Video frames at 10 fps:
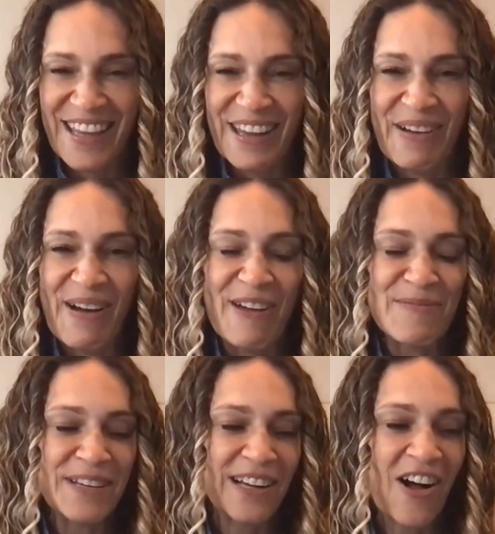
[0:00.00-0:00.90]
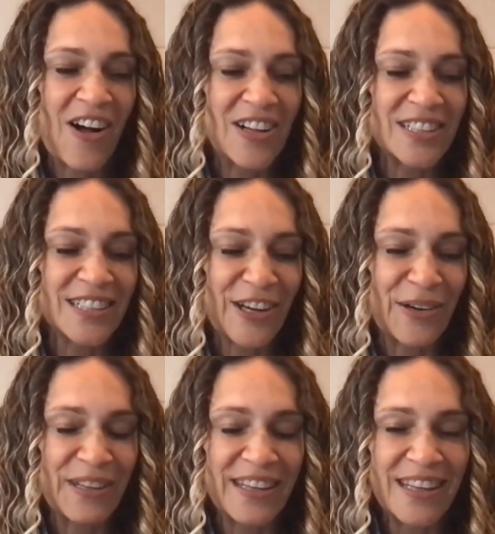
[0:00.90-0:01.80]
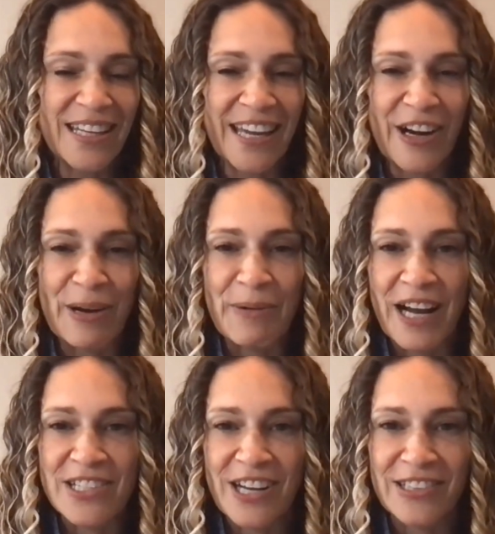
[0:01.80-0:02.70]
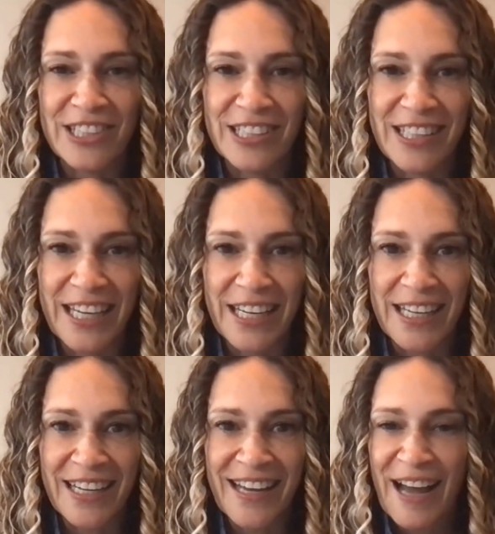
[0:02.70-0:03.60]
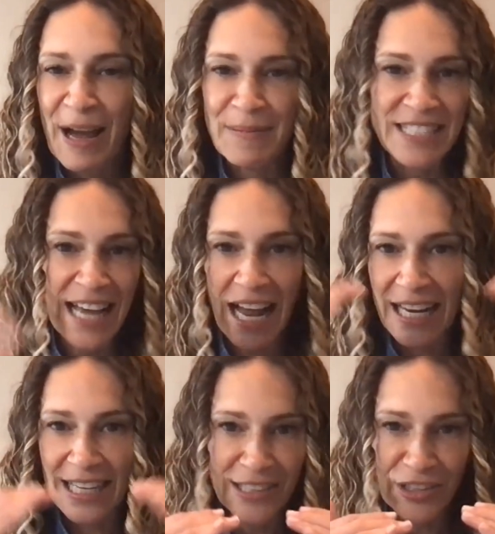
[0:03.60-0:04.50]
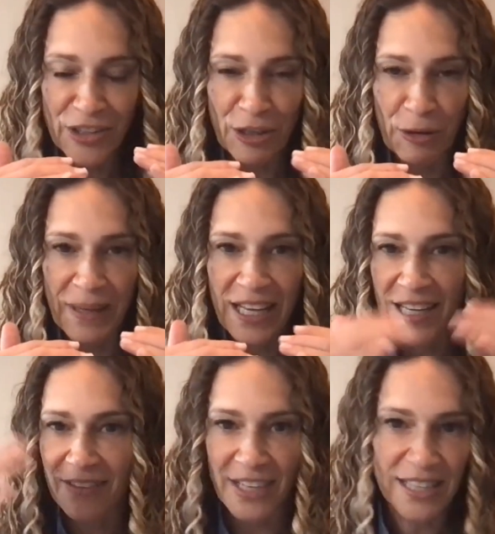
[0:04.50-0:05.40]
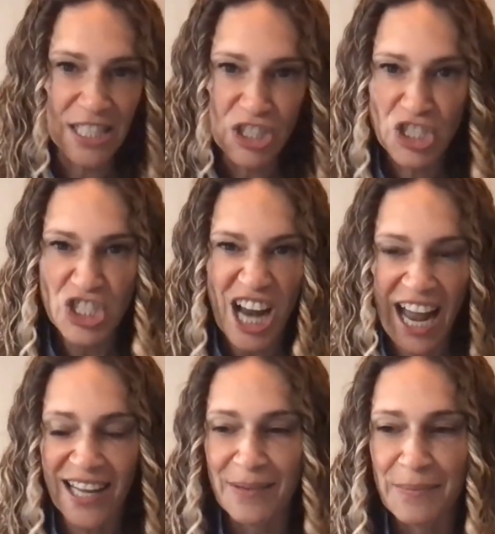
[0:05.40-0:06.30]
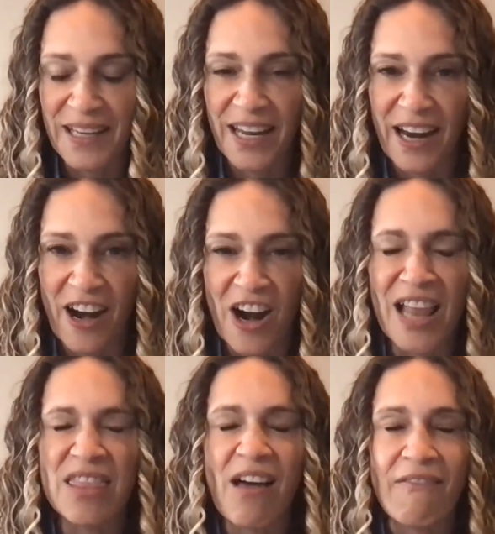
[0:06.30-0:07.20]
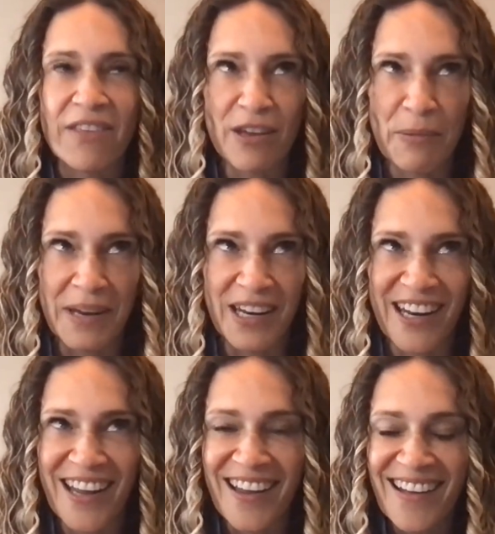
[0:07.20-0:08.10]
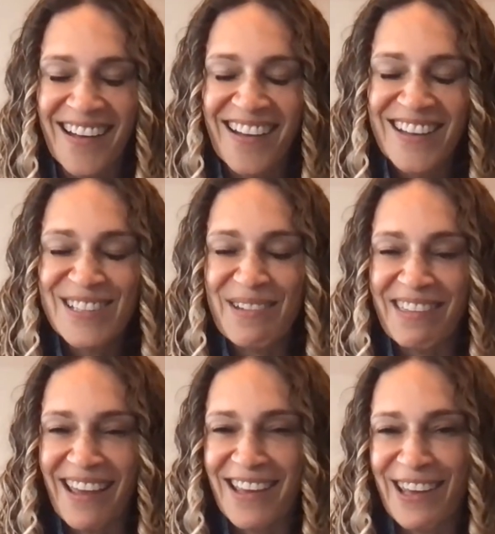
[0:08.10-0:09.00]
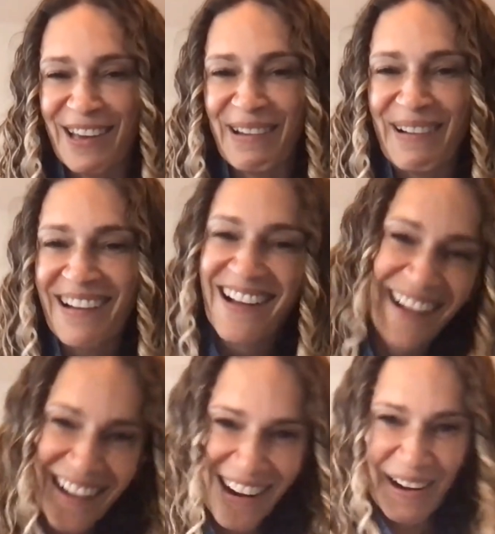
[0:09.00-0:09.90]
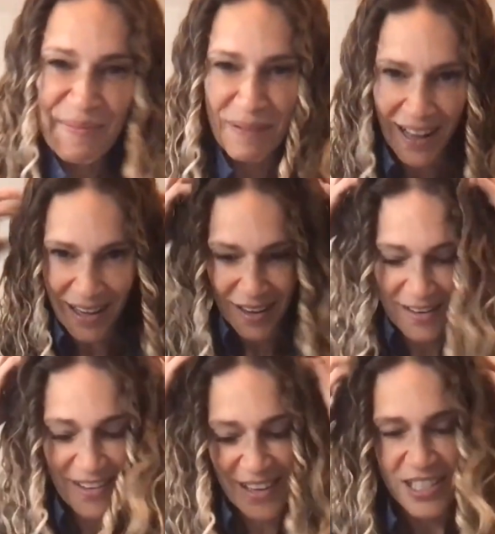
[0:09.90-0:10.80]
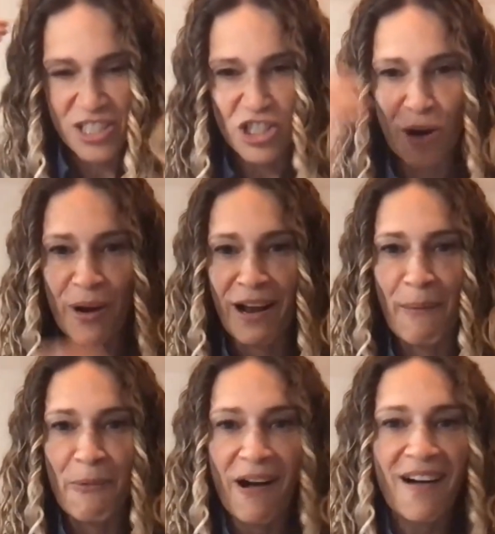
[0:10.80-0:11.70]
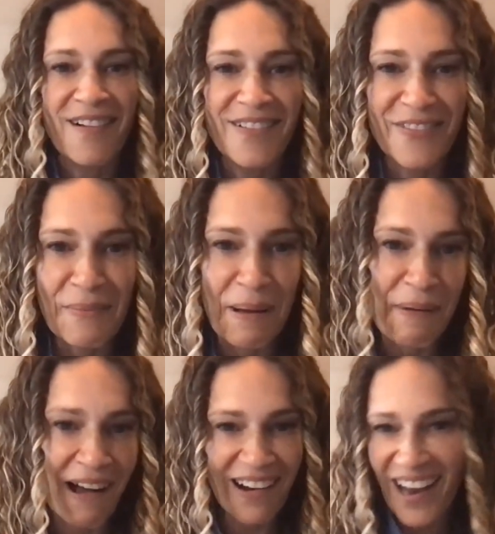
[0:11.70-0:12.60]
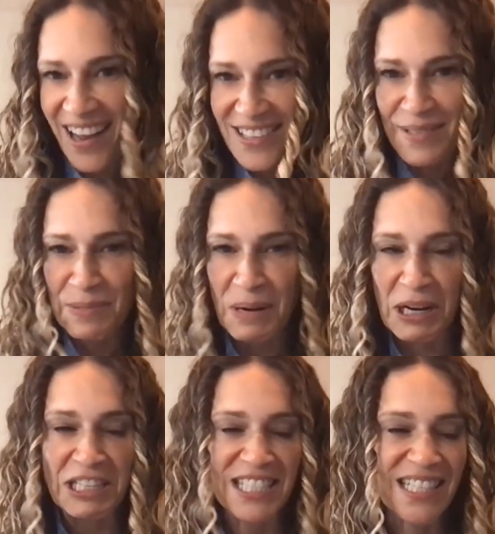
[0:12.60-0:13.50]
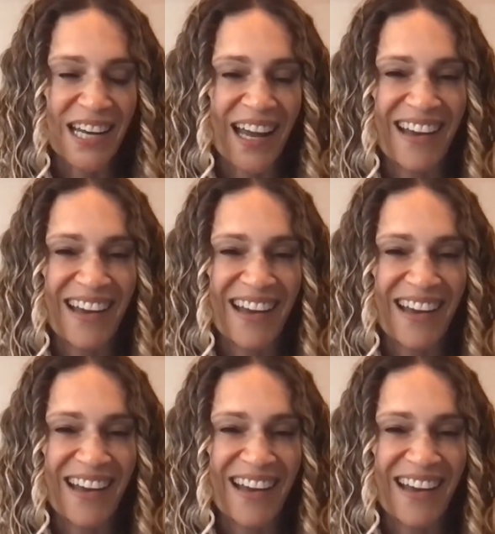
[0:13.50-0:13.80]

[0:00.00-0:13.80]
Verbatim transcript: thank you. I've been called, you know, the Carrie Bradshaw lookalike. I'm a tiny mm-hmm. little human. I've got this giant big hair. I love the humidity. So thank you. I hope that uh, it's showing up well for my podcast appearance